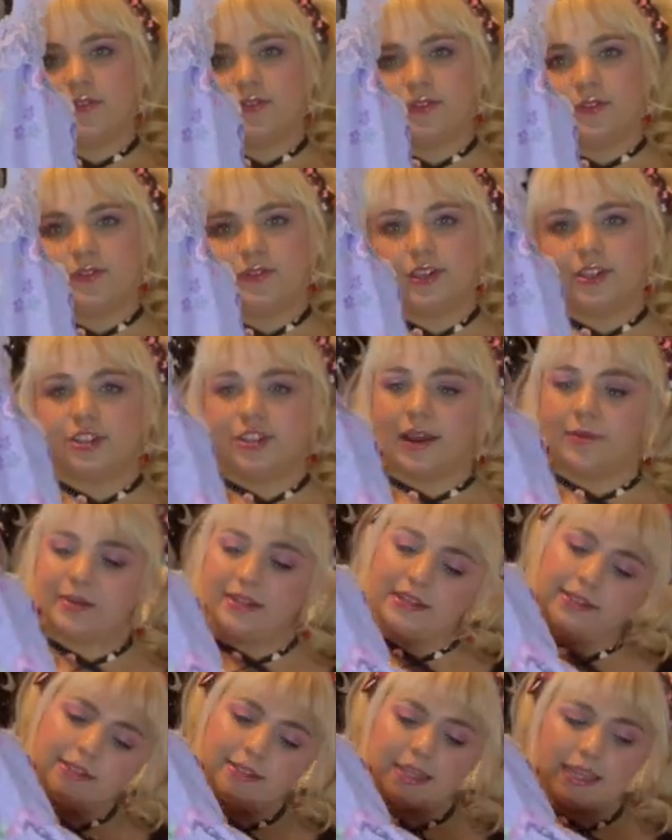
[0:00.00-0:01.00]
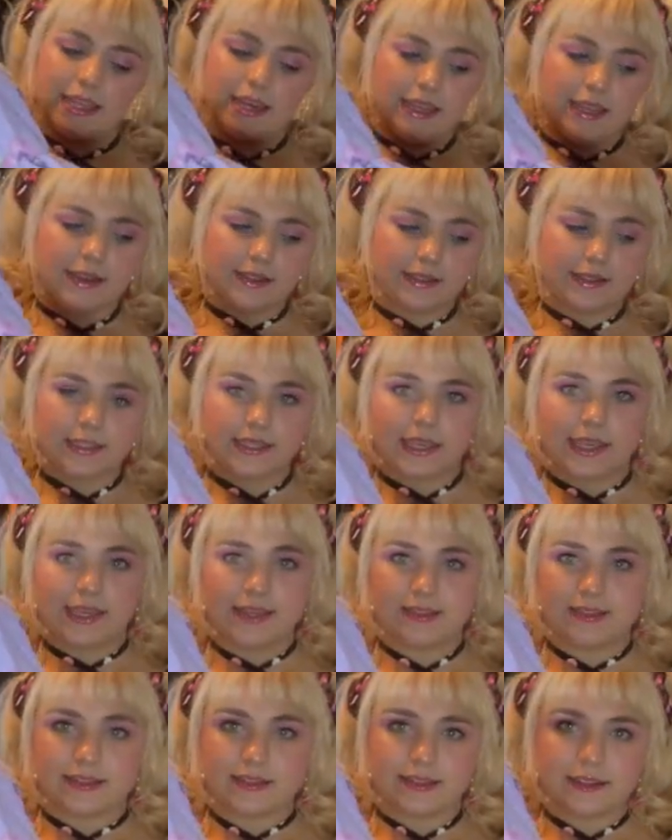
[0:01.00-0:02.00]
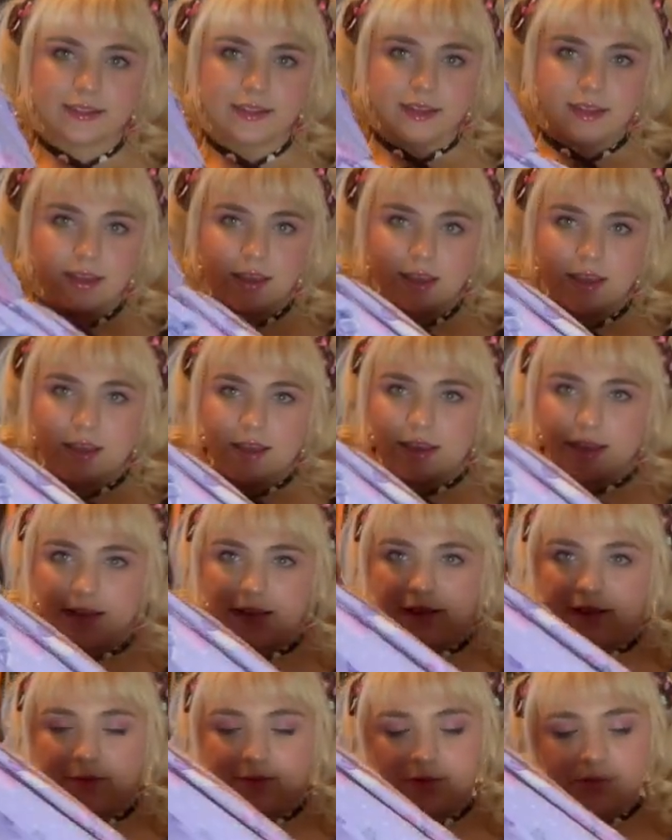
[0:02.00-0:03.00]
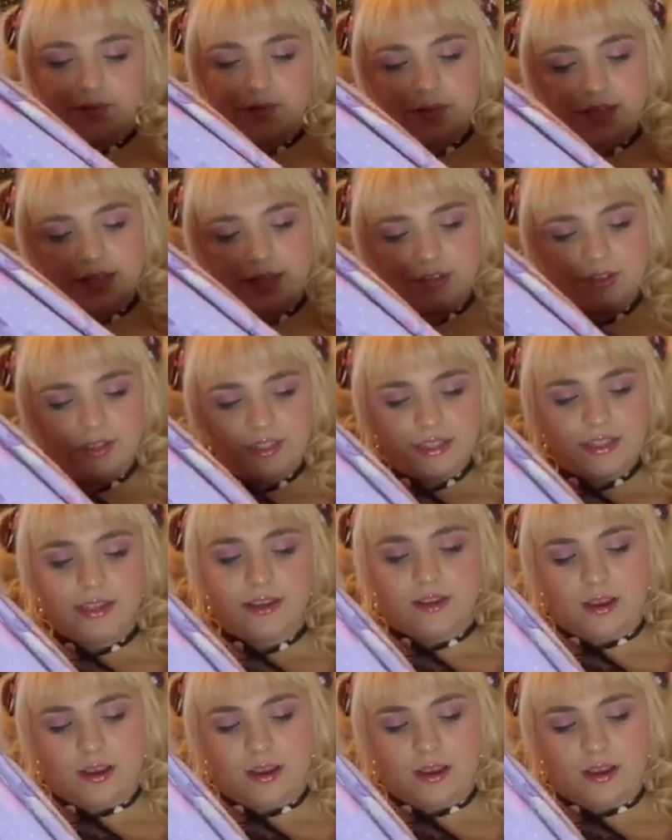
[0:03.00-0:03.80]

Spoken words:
of the Japanese secondhand sites. It was very interesting.